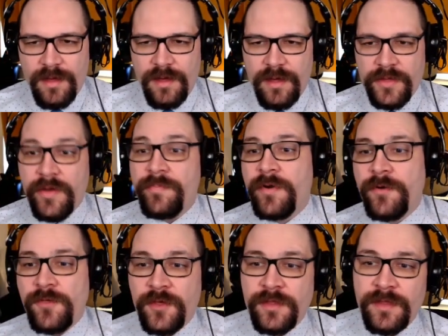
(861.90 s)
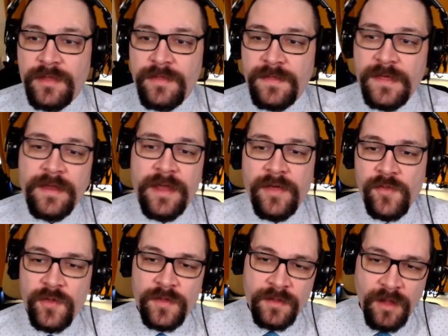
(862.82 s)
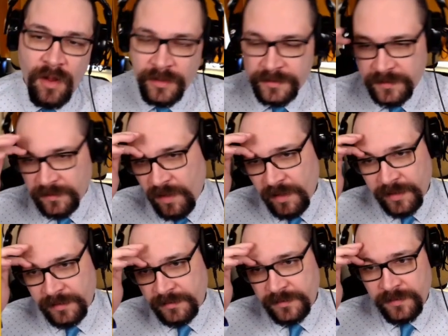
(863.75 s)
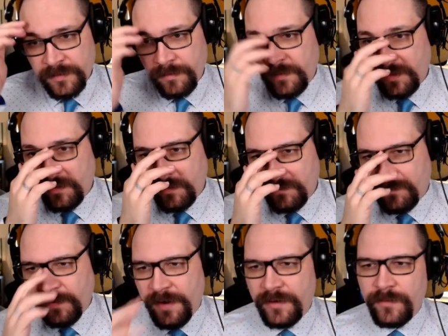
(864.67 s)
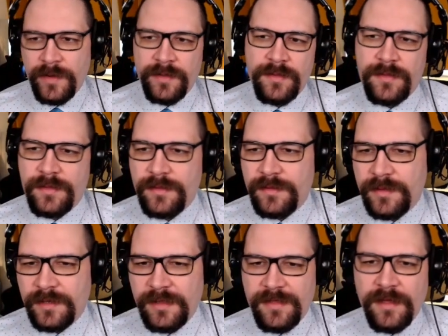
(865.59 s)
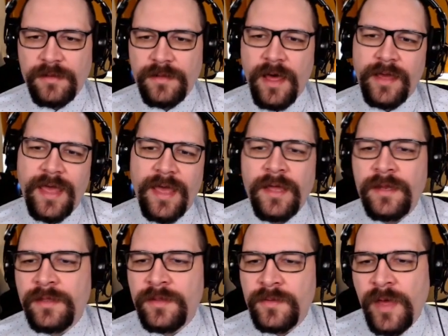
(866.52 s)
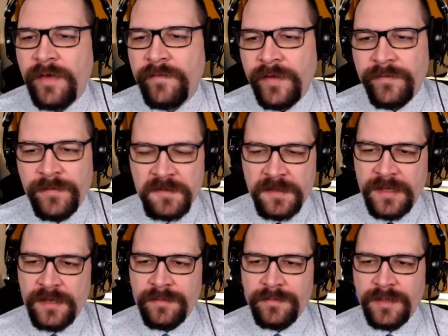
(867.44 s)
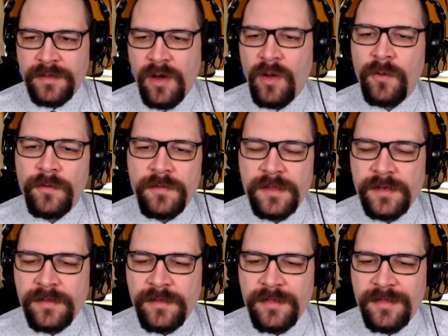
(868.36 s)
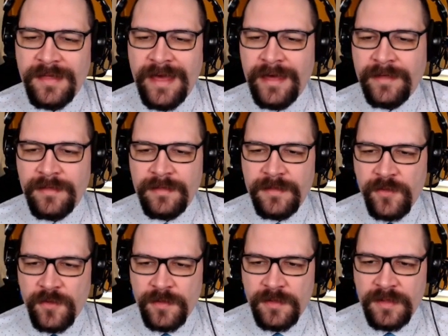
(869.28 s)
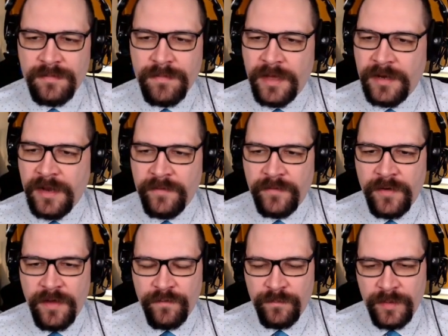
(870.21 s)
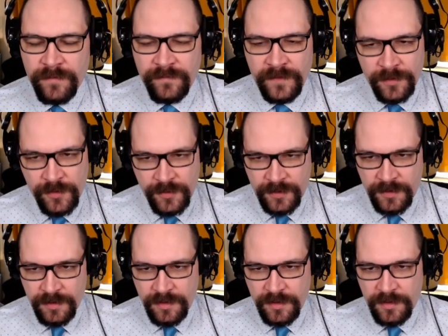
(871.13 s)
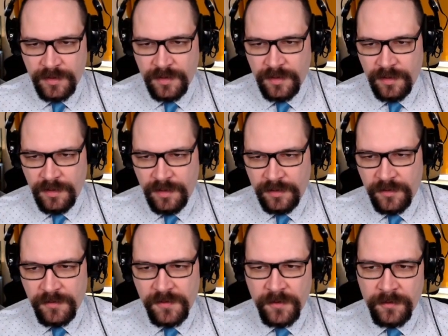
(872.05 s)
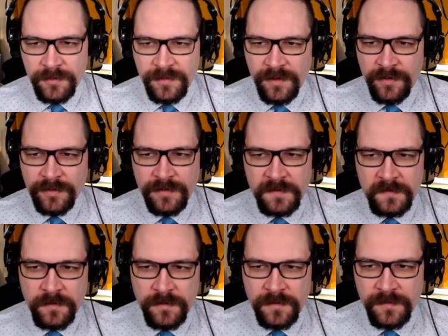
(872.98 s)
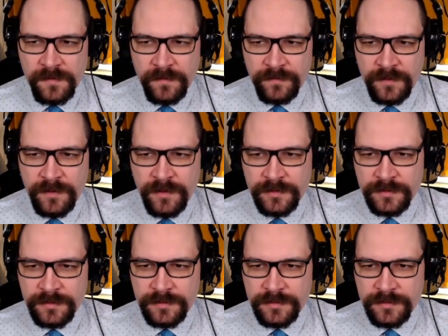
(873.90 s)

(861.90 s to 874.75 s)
You approach it and see an engine, all interlocking tubes and flared vents. It is unlike any you have ever seen, but the holes in its sides suggest it may never have been finished. Those holes are in the source of the glint.